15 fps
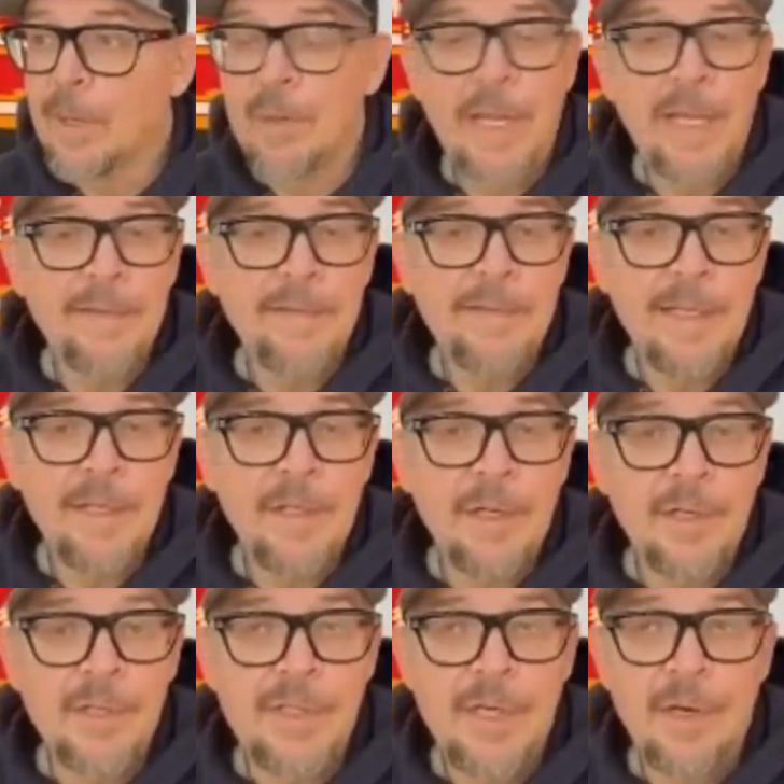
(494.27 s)
18
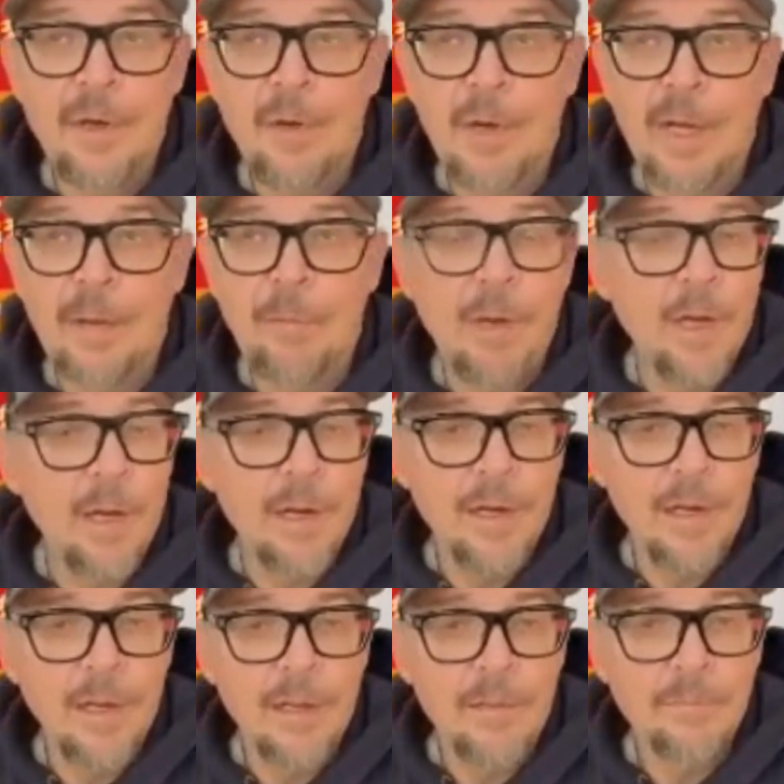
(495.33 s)
years ago, I went on
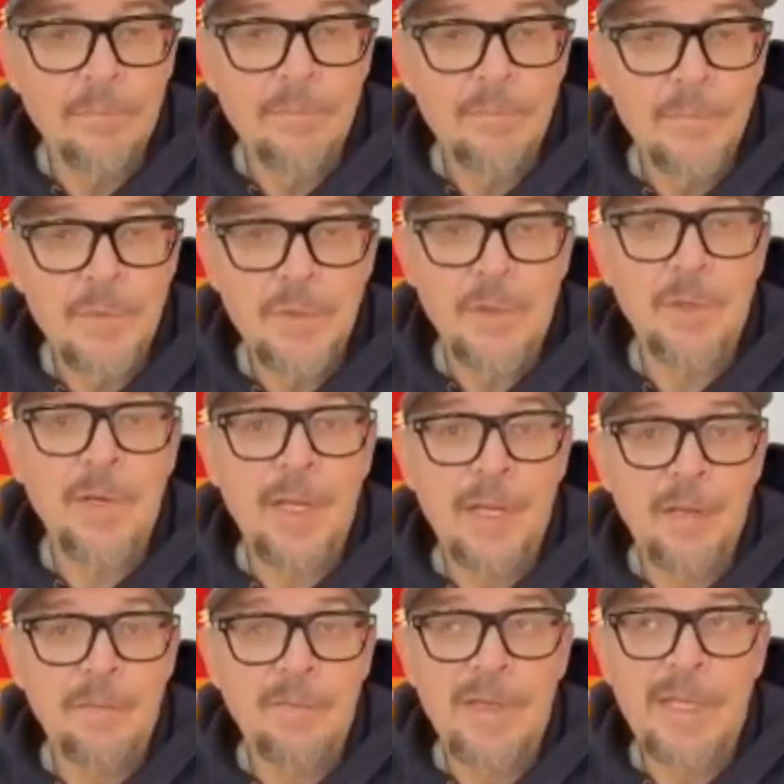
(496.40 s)
a journey
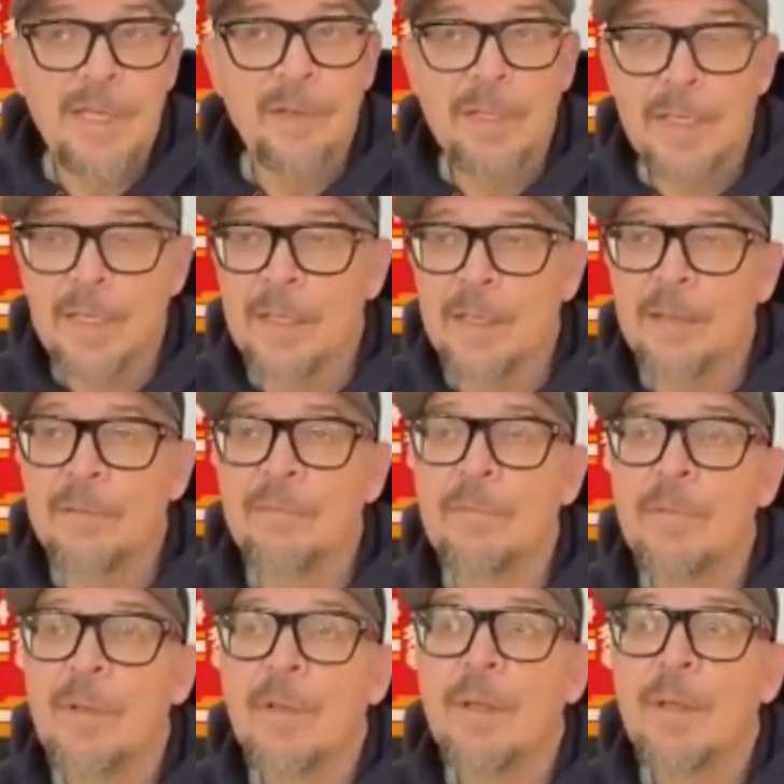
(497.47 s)
of healing and,
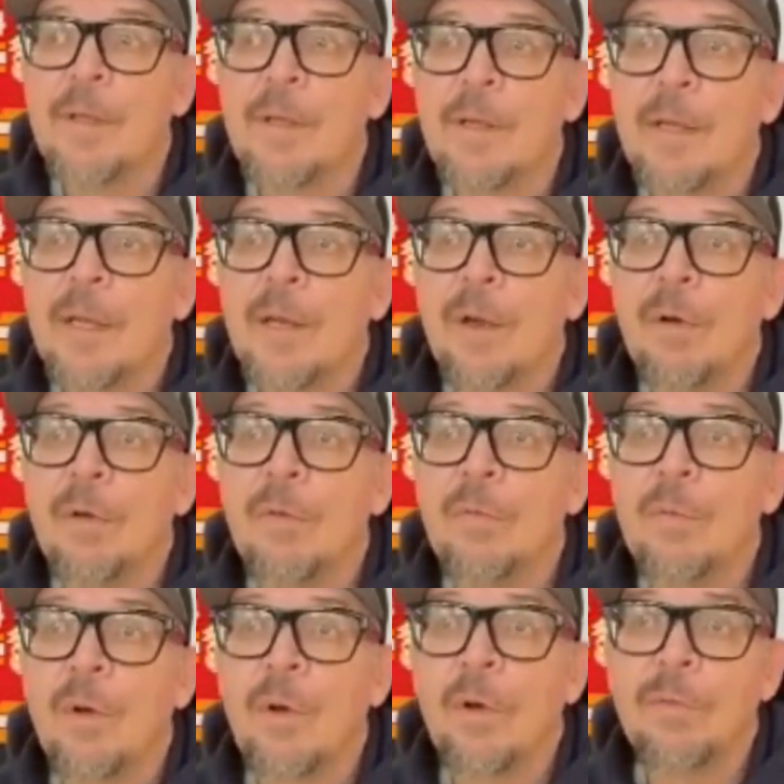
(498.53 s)

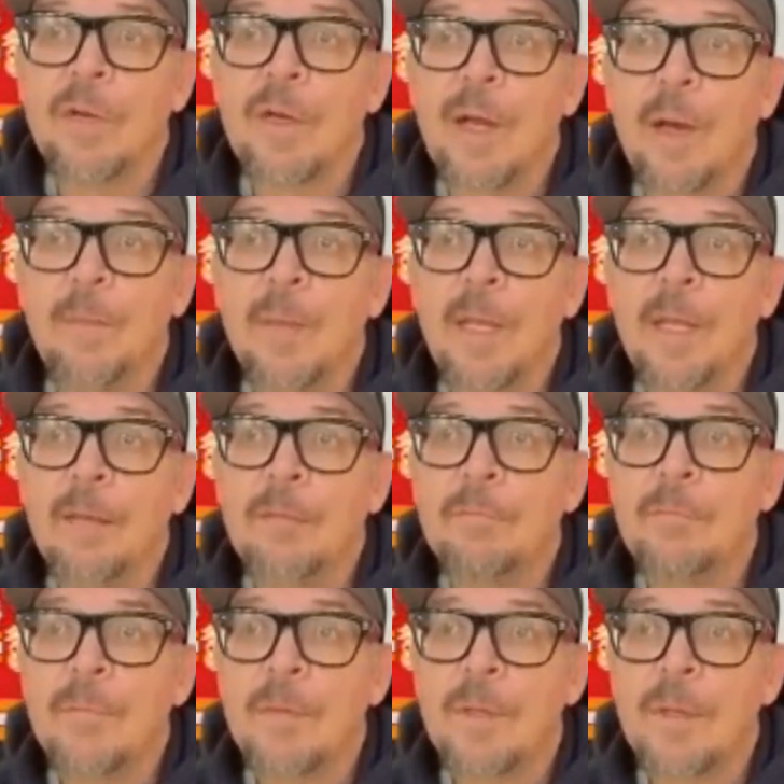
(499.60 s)
overcoming
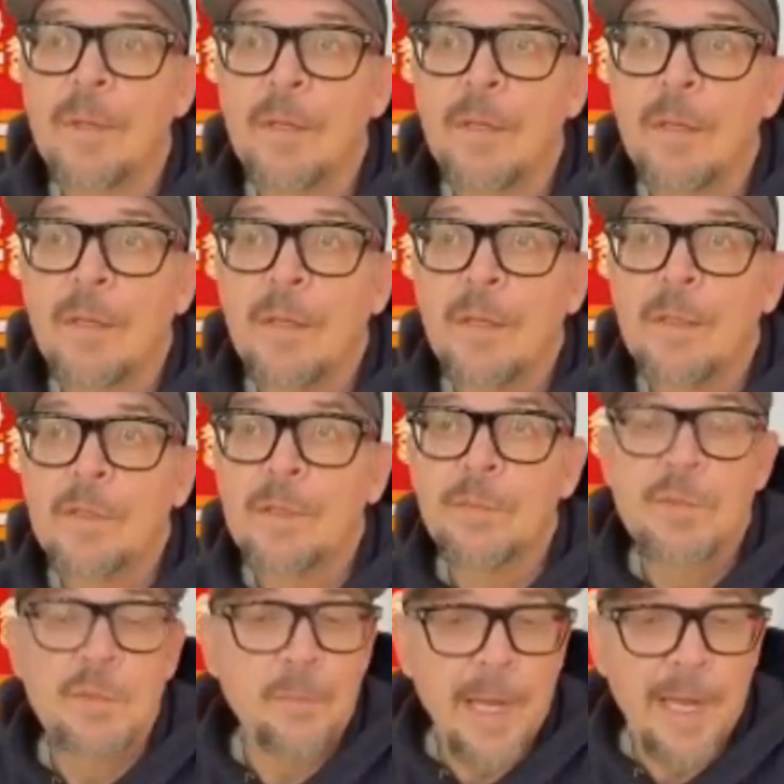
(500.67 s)
some
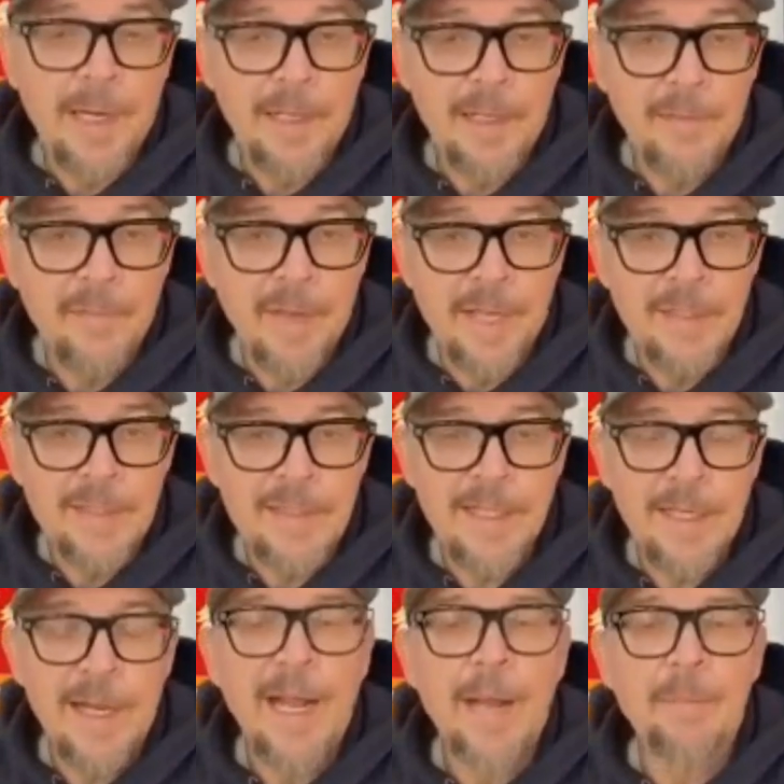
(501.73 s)
traumatic events
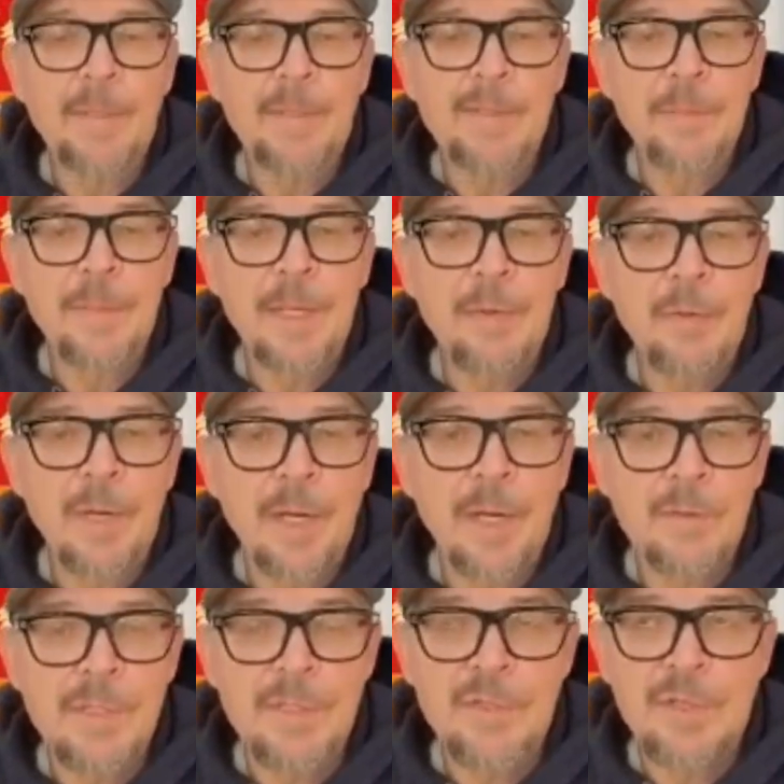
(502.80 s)
that happened to me when I
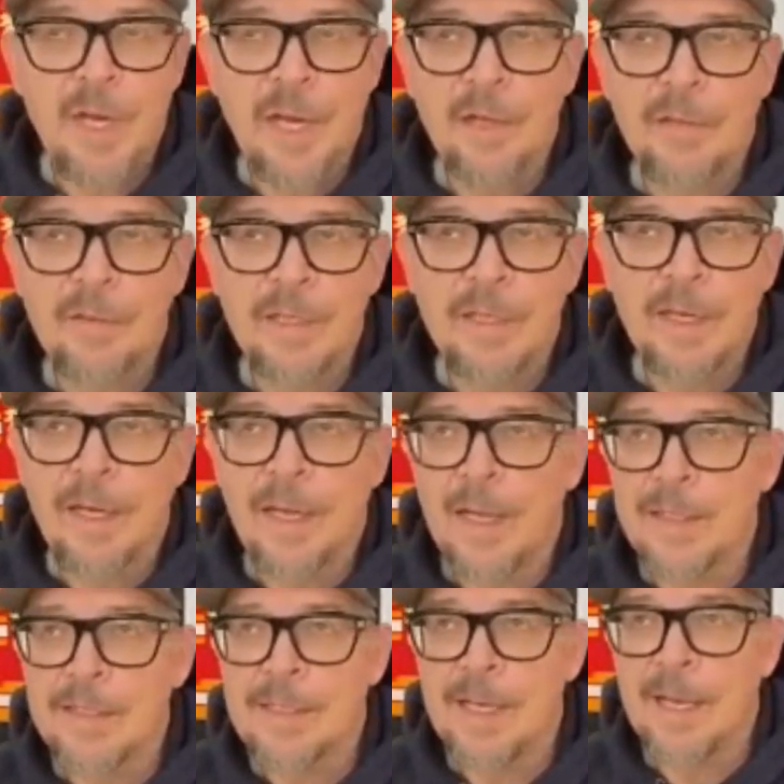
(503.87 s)
was a child and then
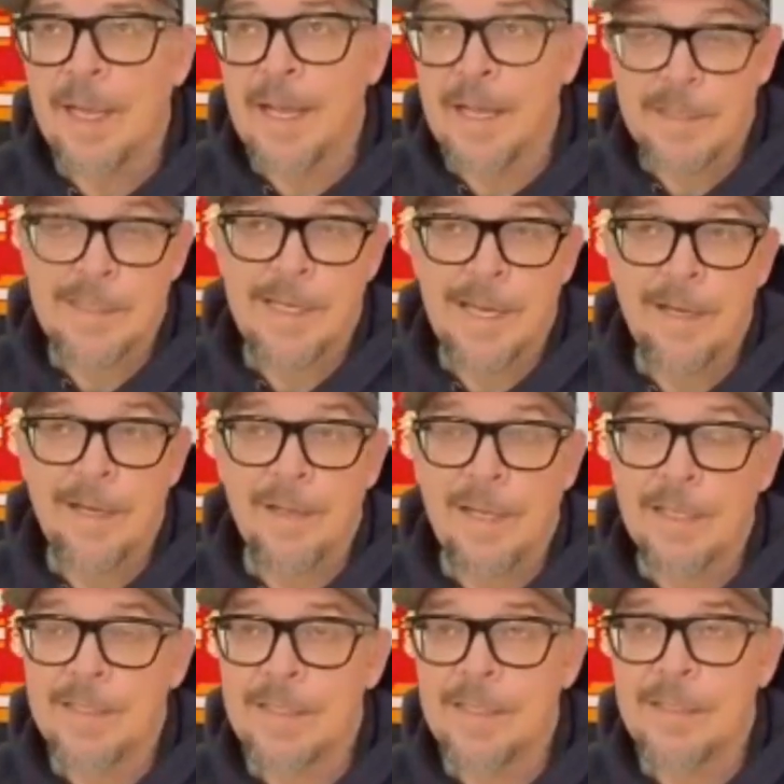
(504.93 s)
as an
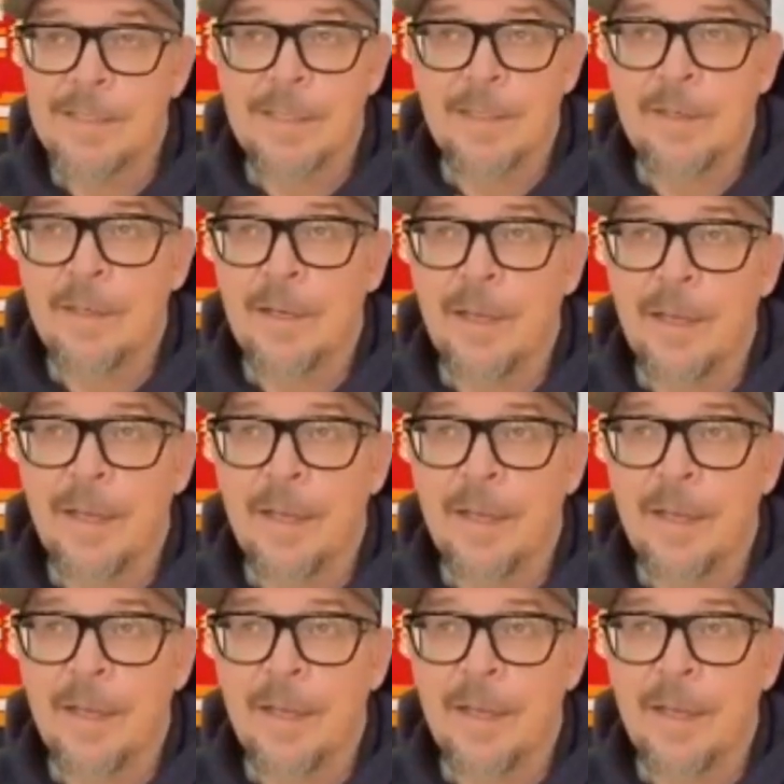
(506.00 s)
adolescent. And